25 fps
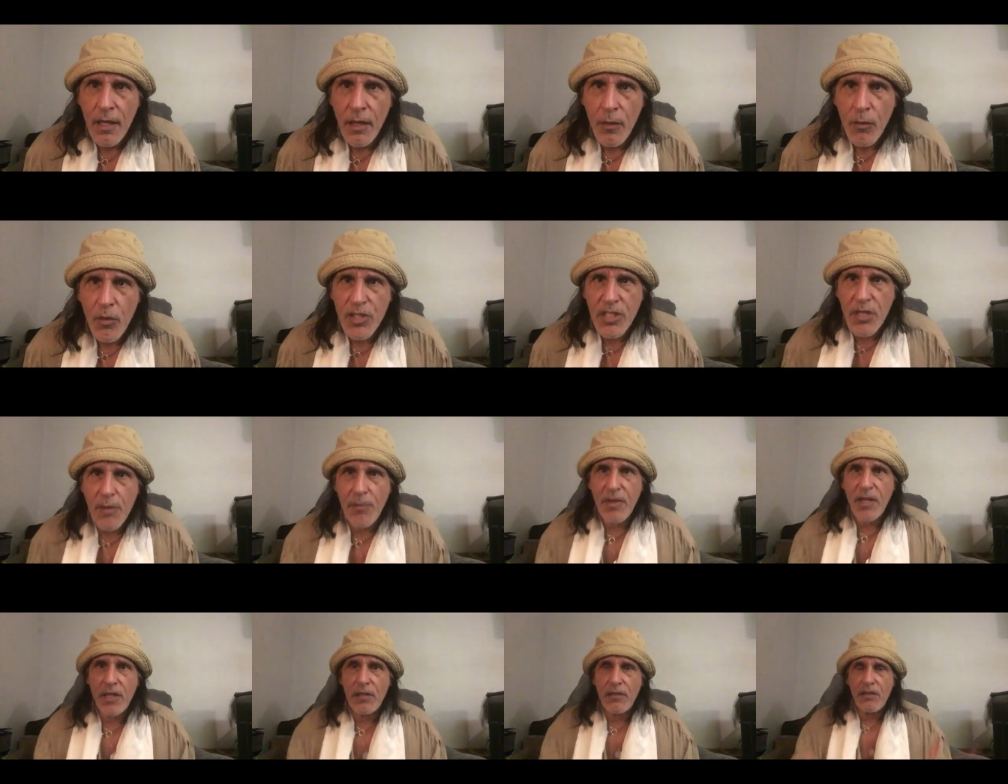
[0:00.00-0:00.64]
which
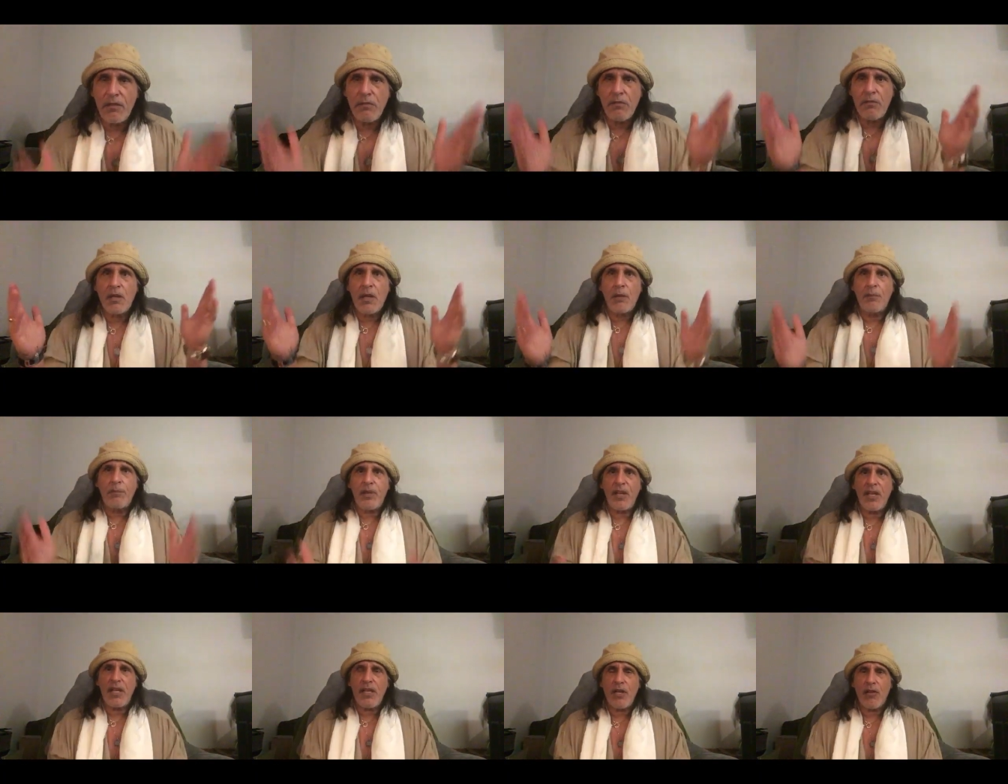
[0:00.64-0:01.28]
I'm going to
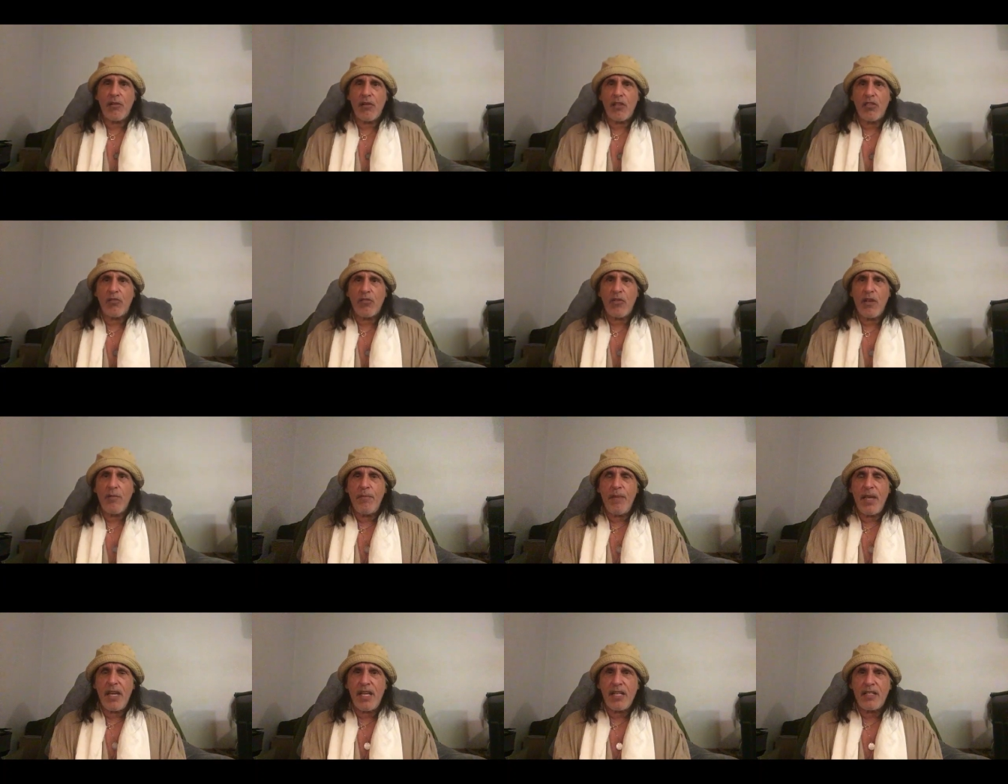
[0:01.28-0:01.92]
complete here in
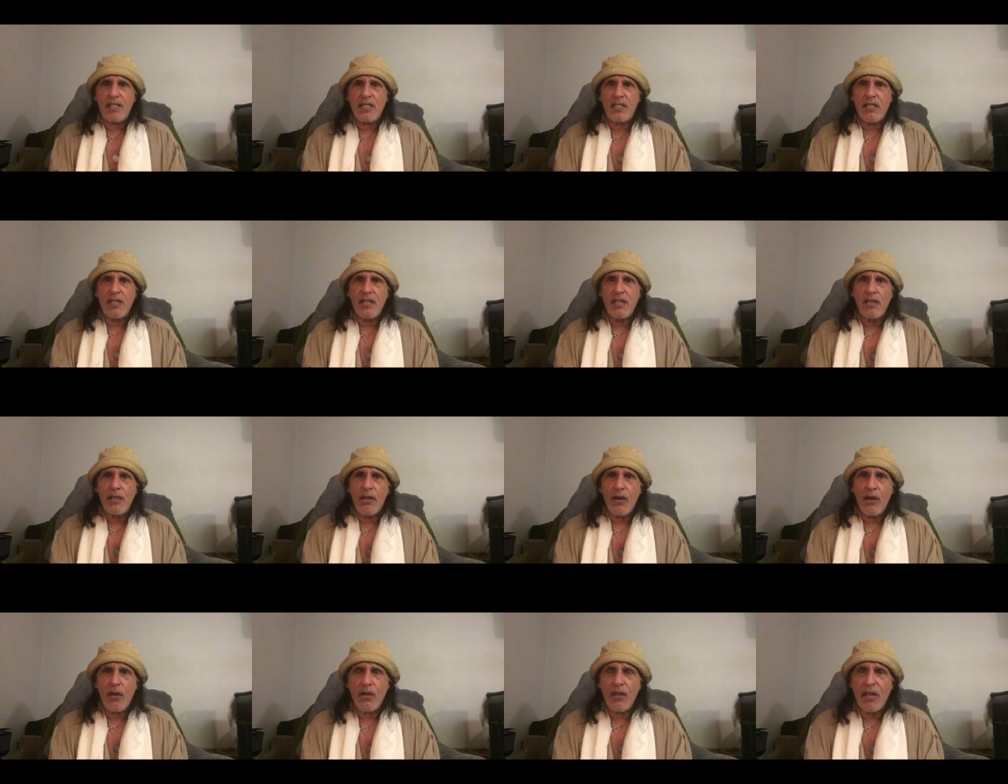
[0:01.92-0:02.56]
three minutes
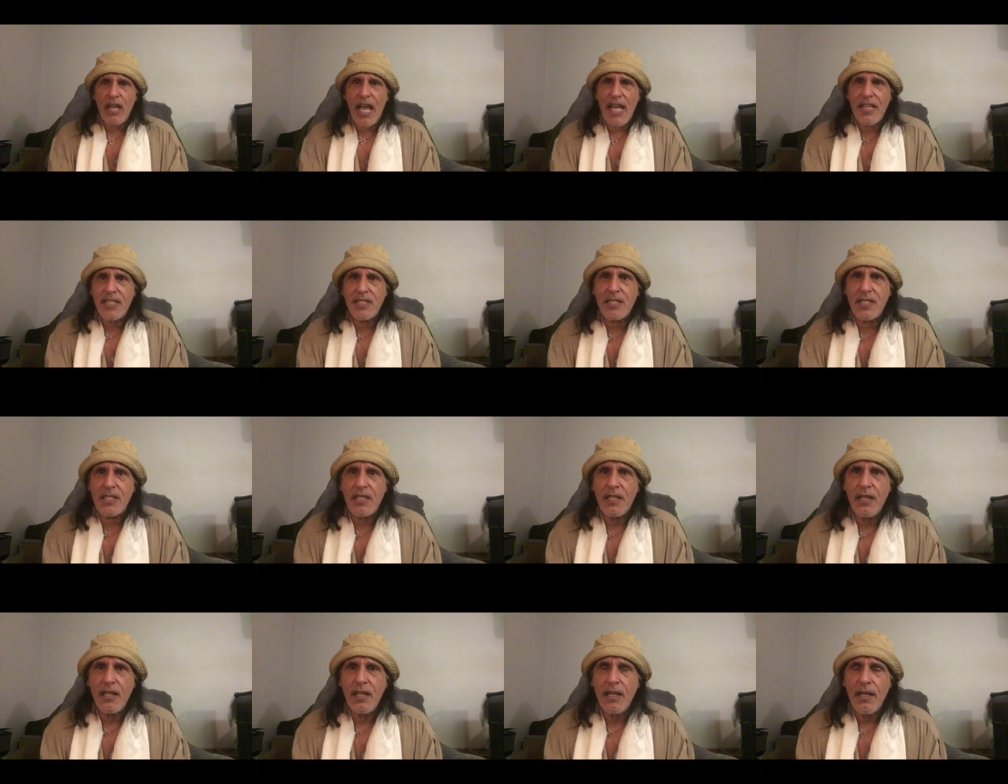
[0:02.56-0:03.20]
or
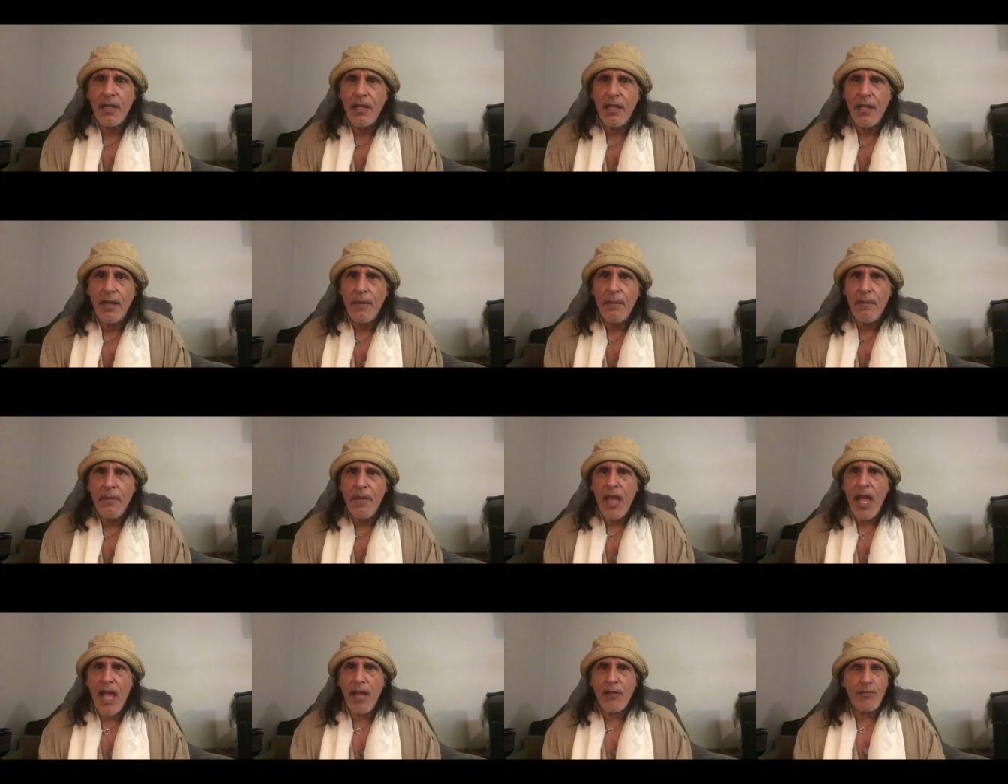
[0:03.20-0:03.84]
less,
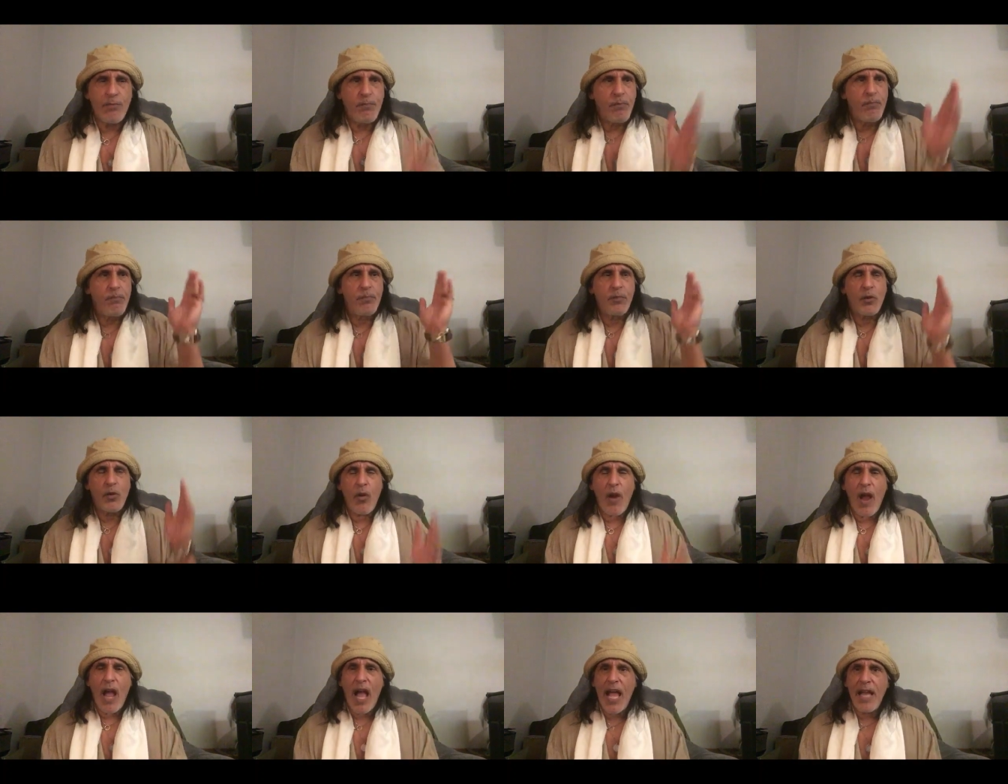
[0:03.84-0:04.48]
and
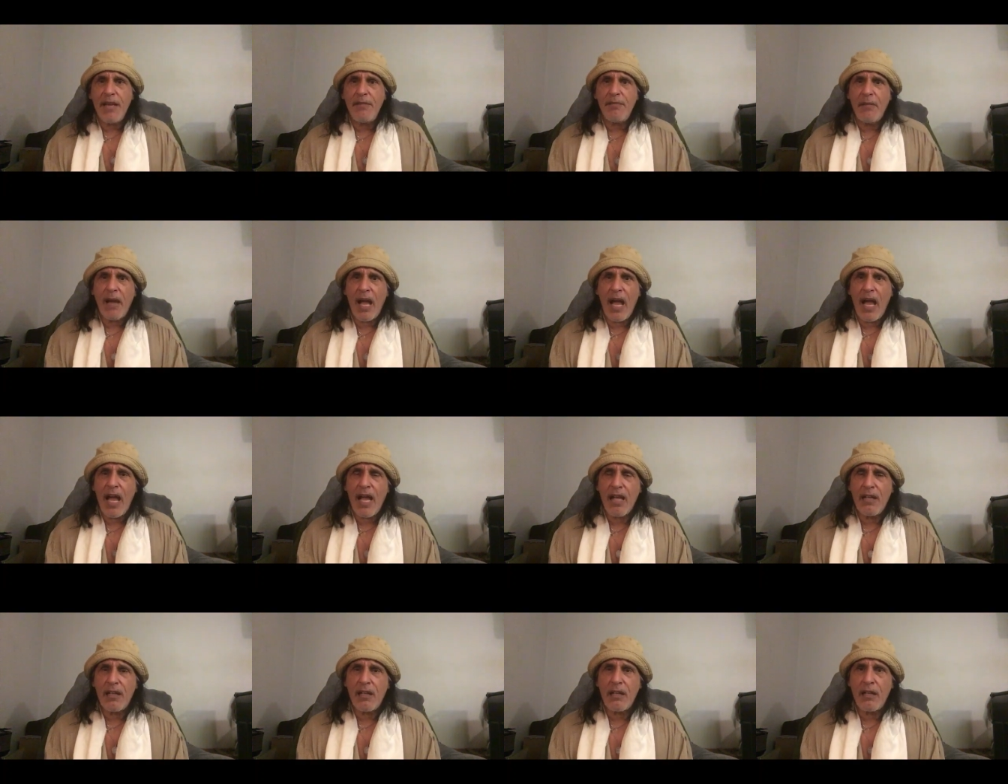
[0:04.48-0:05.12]
cried
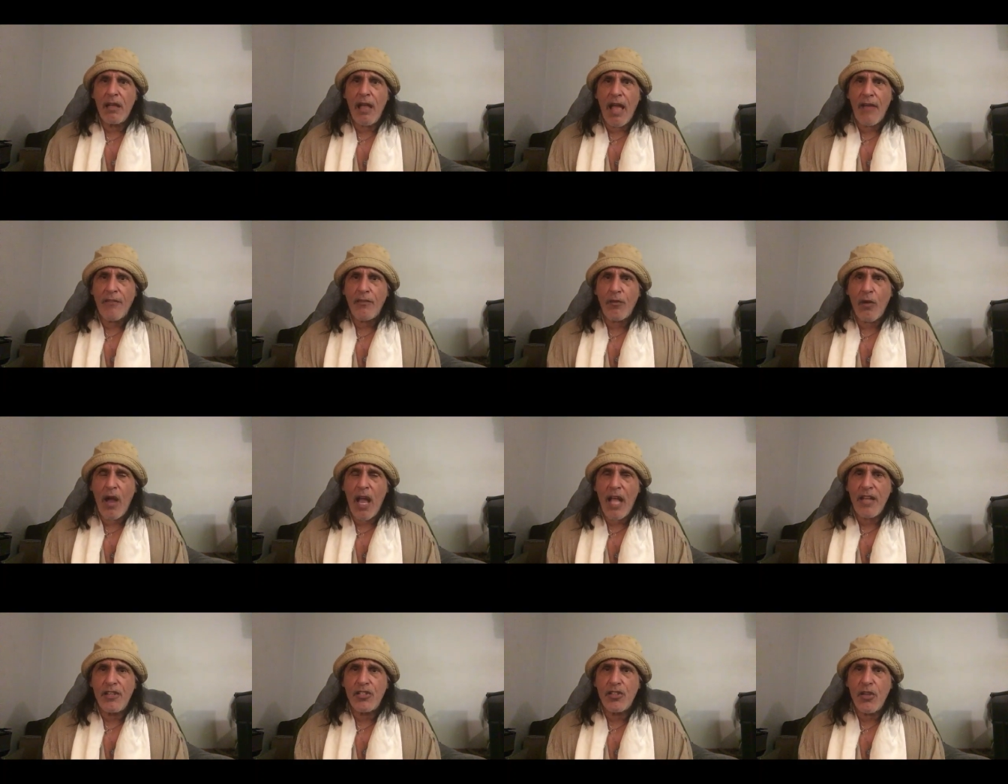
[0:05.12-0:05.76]
my, I
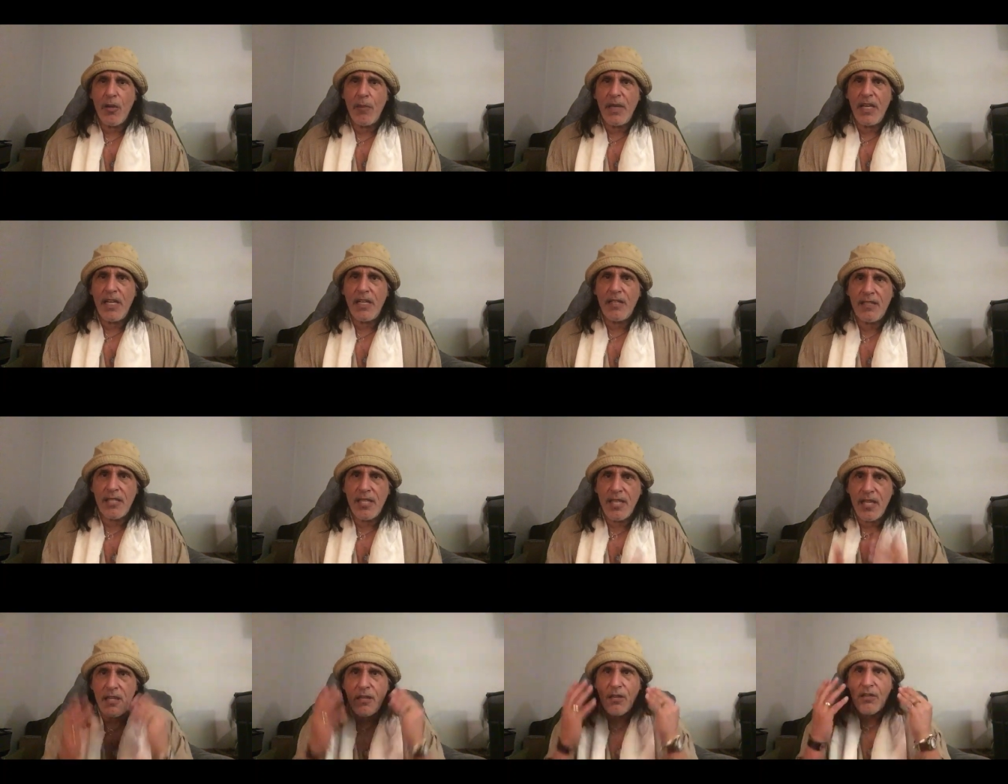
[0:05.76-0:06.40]
cried so many
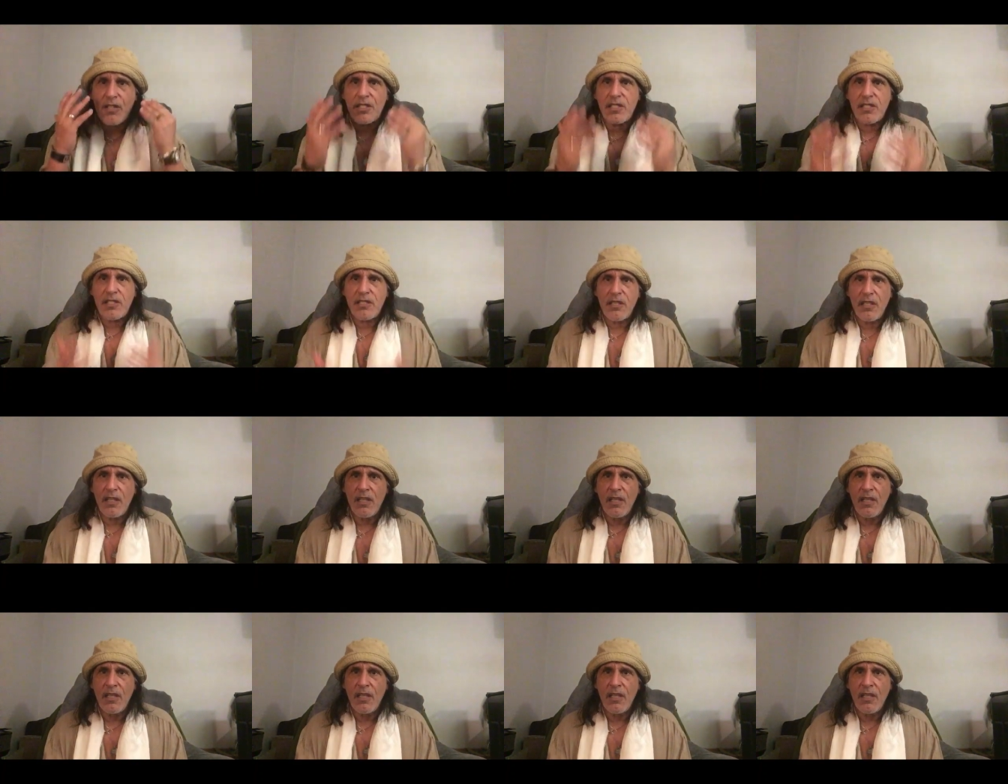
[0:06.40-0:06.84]
tears.